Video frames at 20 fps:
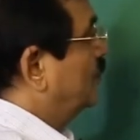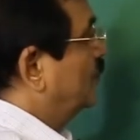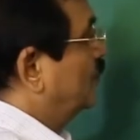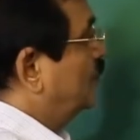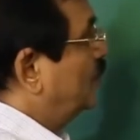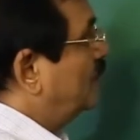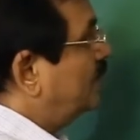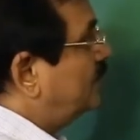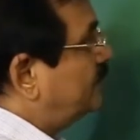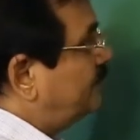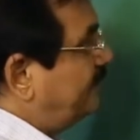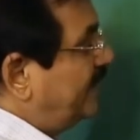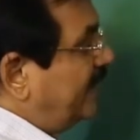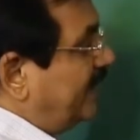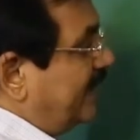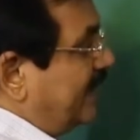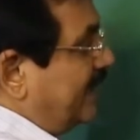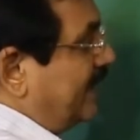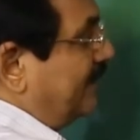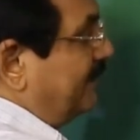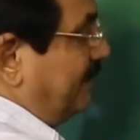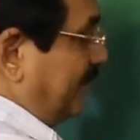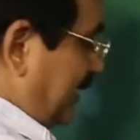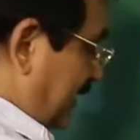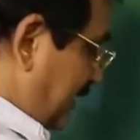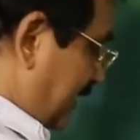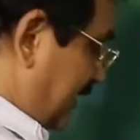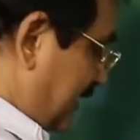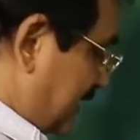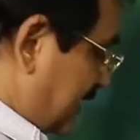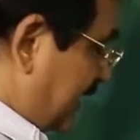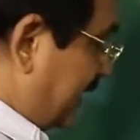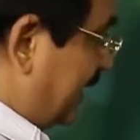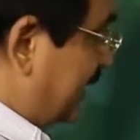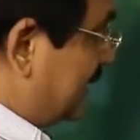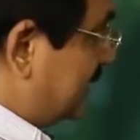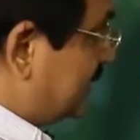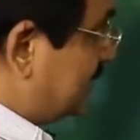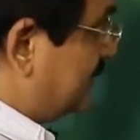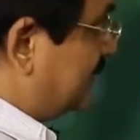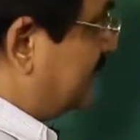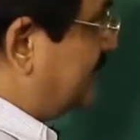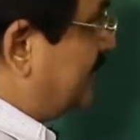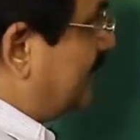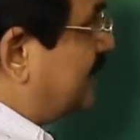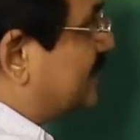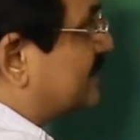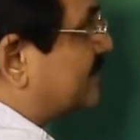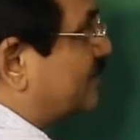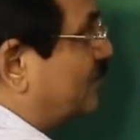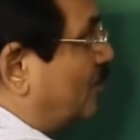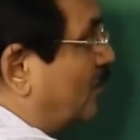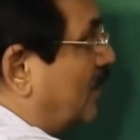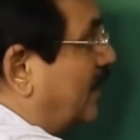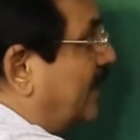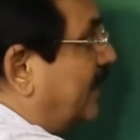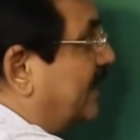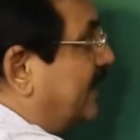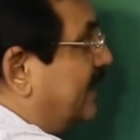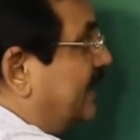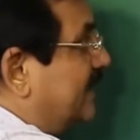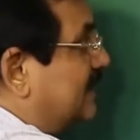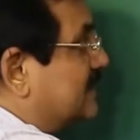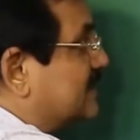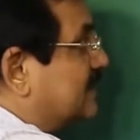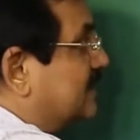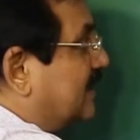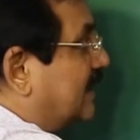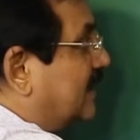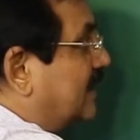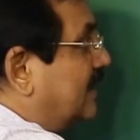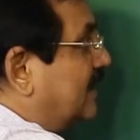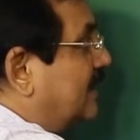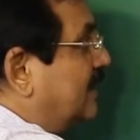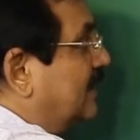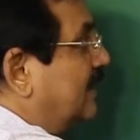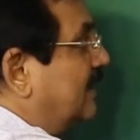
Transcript: what we have in this case, this one is the